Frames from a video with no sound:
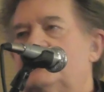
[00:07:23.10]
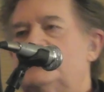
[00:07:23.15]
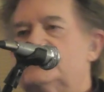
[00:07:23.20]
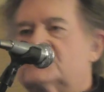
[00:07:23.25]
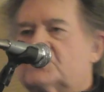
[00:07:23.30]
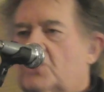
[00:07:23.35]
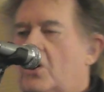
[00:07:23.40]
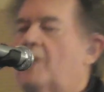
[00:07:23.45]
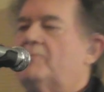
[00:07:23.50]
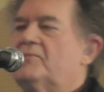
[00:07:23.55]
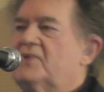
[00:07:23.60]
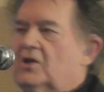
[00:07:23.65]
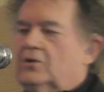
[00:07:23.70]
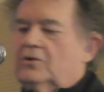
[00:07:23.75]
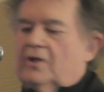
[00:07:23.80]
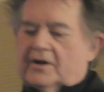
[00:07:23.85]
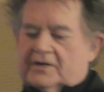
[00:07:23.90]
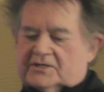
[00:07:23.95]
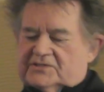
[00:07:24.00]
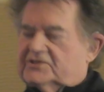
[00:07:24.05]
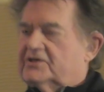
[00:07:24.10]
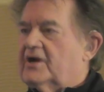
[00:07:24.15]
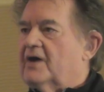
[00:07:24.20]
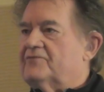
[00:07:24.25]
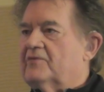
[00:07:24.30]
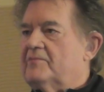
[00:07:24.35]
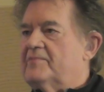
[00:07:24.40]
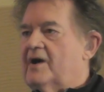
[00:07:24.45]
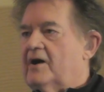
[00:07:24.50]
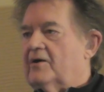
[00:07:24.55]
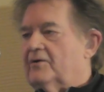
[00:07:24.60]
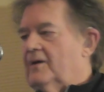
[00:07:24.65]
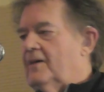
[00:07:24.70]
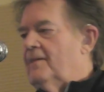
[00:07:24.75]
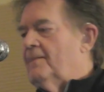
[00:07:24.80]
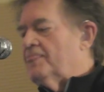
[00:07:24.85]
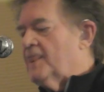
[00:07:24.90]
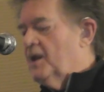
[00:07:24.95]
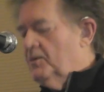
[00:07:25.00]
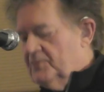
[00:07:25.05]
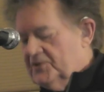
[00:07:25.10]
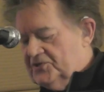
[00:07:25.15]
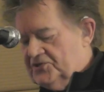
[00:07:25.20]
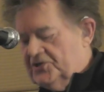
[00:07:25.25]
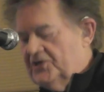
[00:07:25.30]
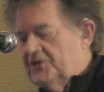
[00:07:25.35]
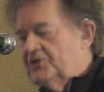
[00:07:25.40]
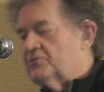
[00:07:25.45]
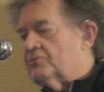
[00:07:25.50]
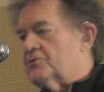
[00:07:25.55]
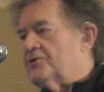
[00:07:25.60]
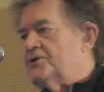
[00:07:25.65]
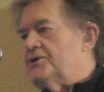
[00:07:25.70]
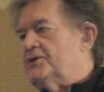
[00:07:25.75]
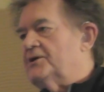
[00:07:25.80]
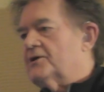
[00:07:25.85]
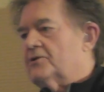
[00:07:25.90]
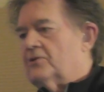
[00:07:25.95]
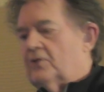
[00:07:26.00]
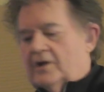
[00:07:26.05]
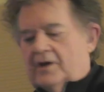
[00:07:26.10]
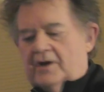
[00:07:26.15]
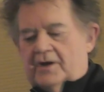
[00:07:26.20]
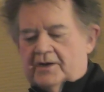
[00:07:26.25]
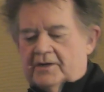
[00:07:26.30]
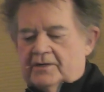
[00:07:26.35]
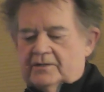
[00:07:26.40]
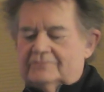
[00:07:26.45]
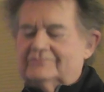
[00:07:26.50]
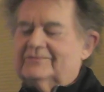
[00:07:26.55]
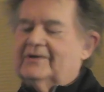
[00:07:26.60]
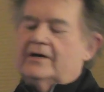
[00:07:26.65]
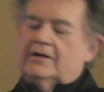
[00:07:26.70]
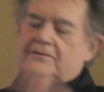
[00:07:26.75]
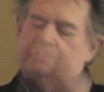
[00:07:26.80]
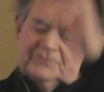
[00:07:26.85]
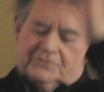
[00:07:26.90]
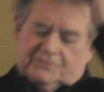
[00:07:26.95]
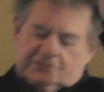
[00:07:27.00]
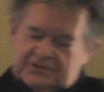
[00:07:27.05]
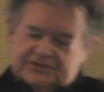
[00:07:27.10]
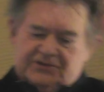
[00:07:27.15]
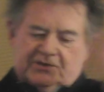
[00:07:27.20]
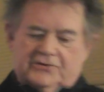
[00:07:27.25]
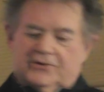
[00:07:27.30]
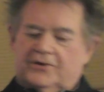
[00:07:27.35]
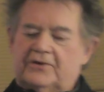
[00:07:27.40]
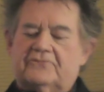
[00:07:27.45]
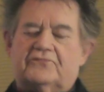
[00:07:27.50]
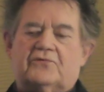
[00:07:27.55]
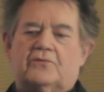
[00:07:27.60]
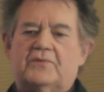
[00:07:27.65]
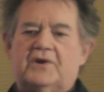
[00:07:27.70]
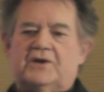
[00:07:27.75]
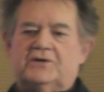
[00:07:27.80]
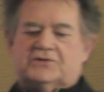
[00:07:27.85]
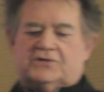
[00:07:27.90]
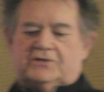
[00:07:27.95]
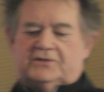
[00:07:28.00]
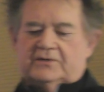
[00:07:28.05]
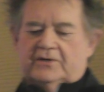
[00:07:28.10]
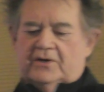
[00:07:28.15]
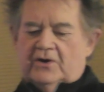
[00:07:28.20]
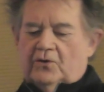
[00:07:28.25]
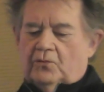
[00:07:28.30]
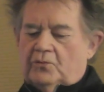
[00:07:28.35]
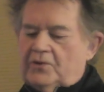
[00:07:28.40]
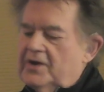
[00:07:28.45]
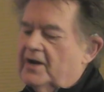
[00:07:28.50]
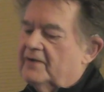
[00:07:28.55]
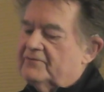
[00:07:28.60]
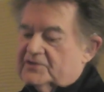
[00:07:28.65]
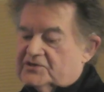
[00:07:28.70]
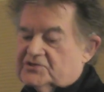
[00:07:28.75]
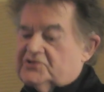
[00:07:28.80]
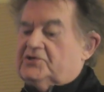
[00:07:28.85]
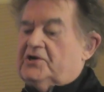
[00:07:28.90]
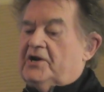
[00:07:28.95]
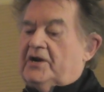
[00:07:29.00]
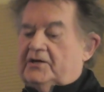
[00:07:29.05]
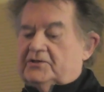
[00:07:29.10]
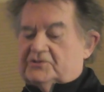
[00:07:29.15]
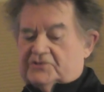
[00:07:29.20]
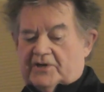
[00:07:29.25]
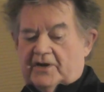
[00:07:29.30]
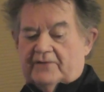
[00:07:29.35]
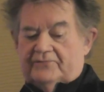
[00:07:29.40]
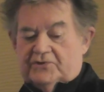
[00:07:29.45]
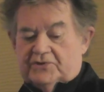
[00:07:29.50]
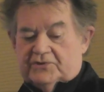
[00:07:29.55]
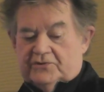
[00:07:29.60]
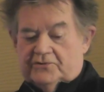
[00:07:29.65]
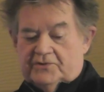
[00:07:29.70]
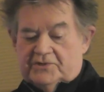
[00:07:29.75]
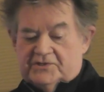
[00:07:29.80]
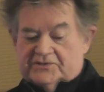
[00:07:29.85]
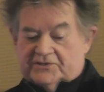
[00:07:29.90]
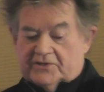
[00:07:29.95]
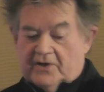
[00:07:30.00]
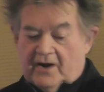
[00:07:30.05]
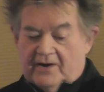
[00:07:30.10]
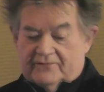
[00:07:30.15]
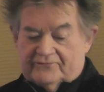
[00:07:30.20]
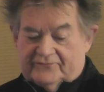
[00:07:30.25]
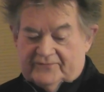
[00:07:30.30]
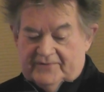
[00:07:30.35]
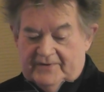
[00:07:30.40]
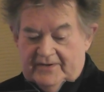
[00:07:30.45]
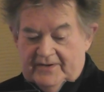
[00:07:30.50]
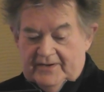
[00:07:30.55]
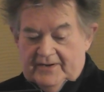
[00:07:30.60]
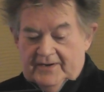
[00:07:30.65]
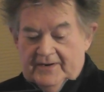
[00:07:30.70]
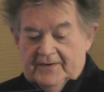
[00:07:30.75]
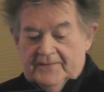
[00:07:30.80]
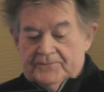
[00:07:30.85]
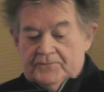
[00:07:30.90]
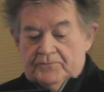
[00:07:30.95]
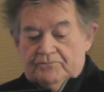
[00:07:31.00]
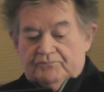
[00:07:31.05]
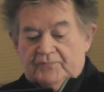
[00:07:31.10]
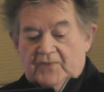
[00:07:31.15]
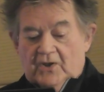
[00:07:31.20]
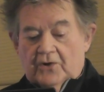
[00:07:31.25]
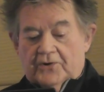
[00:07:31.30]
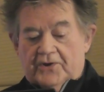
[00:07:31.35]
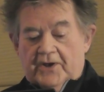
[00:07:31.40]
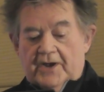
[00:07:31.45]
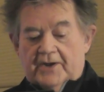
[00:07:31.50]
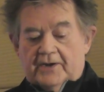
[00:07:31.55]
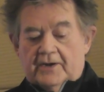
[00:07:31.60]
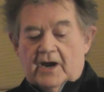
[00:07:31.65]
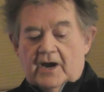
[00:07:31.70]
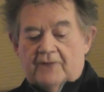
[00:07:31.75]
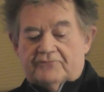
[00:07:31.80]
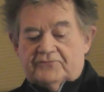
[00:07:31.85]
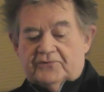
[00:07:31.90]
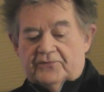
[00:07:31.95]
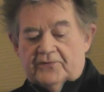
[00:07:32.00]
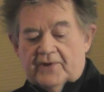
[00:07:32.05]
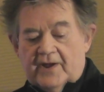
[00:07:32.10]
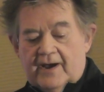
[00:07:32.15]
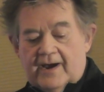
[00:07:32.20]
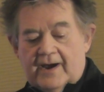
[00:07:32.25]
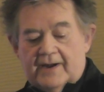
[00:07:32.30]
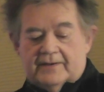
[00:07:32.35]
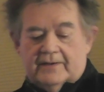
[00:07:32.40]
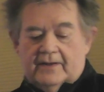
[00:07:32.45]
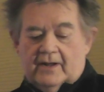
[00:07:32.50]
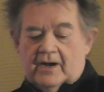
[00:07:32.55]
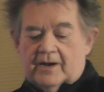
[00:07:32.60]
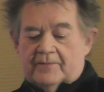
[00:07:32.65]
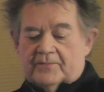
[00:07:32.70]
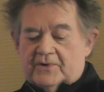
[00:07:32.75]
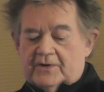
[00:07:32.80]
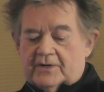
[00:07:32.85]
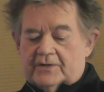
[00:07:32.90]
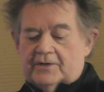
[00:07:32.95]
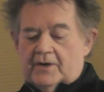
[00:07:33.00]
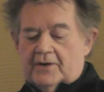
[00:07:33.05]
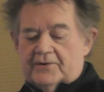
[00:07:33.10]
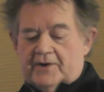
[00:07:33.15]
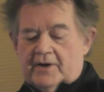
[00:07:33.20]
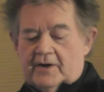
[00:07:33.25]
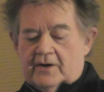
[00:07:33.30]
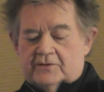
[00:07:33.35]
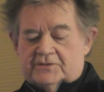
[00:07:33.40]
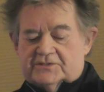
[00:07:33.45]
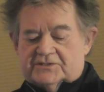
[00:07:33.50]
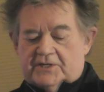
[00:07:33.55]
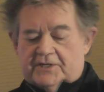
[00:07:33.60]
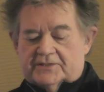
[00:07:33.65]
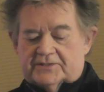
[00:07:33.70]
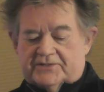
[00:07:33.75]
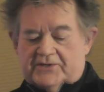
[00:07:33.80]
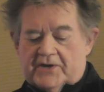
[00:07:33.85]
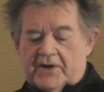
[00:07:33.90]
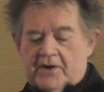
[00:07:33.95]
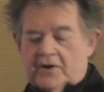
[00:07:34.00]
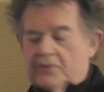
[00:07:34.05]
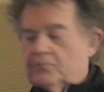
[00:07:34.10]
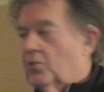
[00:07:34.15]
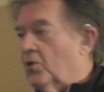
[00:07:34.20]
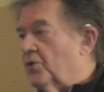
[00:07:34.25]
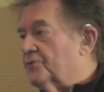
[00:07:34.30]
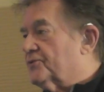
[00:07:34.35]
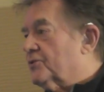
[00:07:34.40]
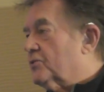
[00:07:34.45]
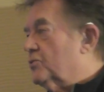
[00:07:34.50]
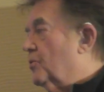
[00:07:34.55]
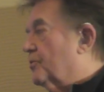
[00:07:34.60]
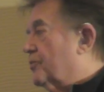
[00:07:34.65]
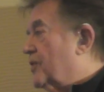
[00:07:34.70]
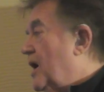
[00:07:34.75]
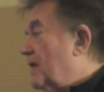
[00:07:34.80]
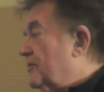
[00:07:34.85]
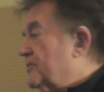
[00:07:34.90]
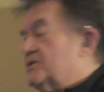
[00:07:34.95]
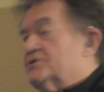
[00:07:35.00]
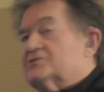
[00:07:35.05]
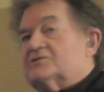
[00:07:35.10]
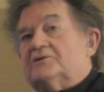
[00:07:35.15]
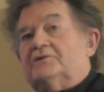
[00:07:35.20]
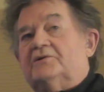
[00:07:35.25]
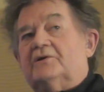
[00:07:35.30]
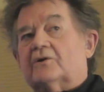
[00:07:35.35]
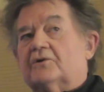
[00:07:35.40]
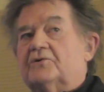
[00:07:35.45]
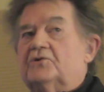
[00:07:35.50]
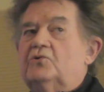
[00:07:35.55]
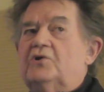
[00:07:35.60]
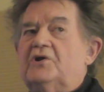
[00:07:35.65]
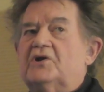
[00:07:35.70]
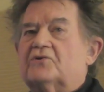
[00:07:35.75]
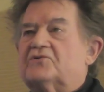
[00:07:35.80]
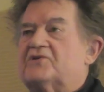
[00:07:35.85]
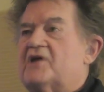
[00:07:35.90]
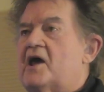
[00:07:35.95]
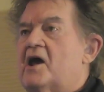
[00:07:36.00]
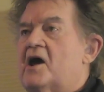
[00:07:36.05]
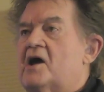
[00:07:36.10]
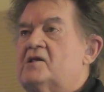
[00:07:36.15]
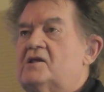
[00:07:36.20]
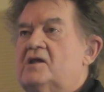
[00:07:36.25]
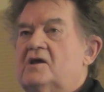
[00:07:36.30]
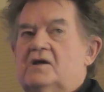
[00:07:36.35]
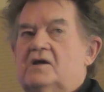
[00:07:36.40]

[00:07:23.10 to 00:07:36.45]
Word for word: he's taught me a lot of stuff about machinery and, and well, just good information. We have exchanged heavy duty stuff. Okay, after that, I'm going to announce uh, Dan Moulter, who probably isn't here. Are you here, Dan?